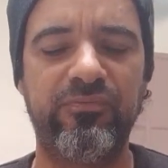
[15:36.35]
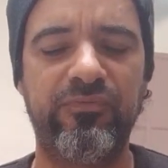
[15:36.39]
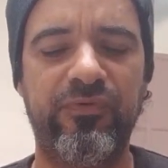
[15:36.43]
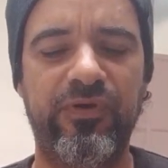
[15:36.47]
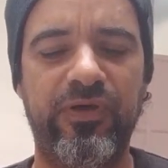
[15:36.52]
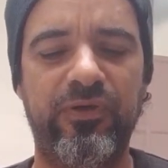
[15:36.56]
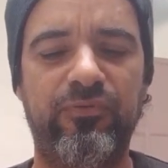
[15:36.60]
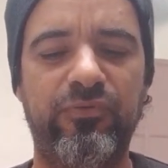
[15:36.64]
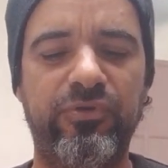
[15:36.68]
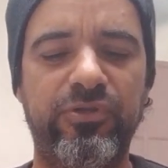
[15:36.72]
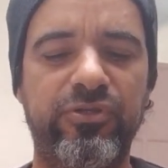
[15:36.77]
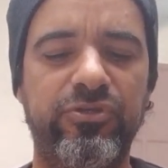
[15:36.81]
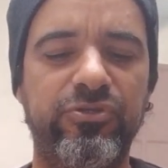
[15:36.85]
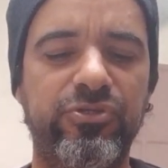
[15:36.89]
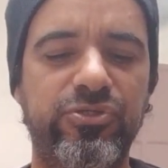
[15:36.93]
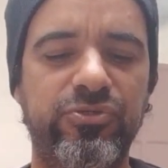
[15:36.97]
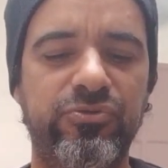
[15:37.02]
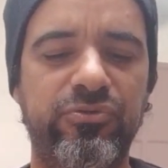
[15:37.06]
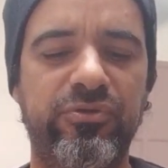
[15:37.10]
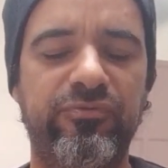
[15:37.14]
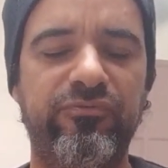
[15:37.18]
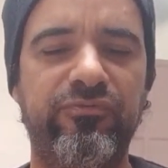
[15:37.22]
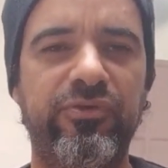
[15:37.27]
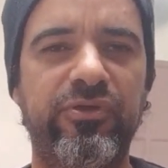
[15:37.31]
if I want to
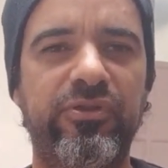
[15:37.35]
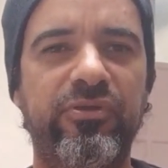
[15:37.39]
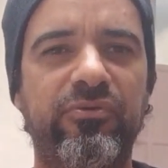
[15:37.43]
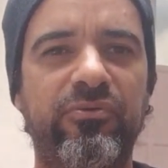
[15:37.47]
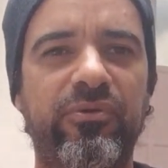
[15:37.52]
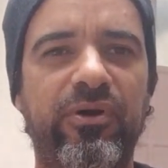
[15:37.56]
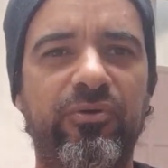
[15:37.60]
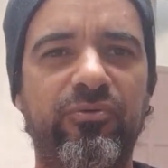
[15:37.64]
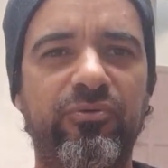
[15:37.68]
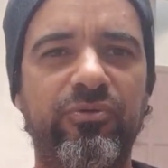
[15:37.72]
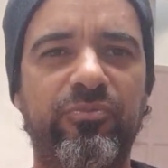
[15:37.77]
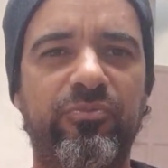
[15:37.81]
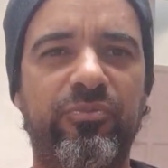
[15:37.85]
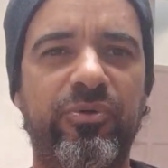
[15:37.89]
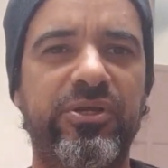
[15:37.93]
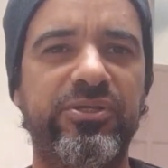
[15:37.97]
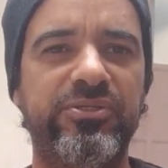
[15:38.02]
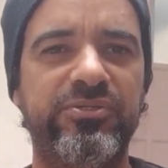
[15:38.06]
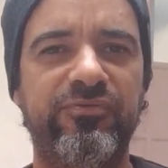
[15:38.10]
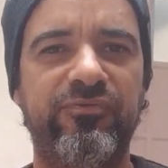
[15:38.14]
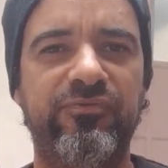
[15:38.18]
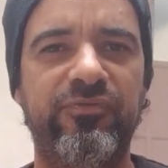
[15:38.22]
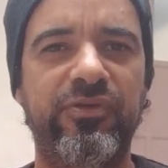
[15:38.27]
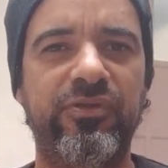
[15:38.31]
shoot a video, I would
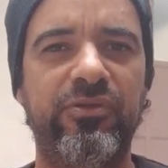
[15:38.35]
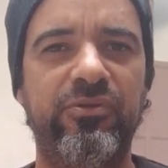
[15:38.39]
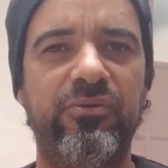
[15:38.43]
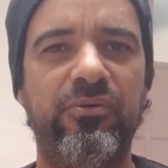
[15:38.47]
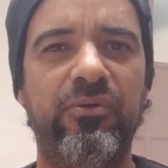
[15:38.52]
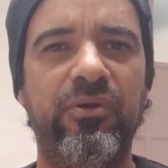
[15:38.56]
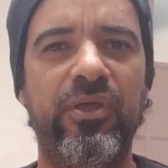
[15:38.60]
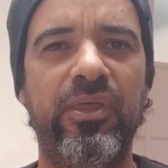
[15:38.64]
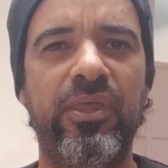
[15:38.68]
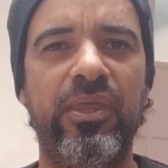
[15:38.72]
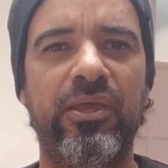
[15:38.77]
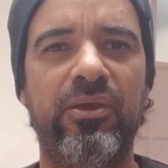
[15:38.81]
press the video,